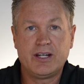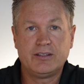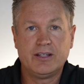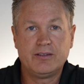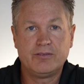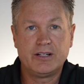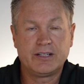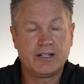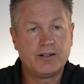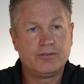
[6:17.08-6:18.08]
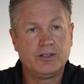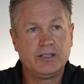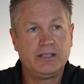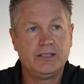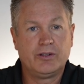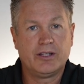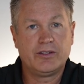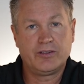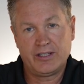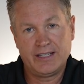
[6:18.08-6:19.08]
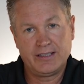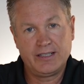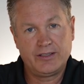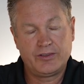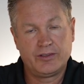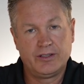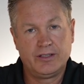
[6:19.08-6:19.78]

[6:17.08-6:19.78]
done very carefully with other techniques.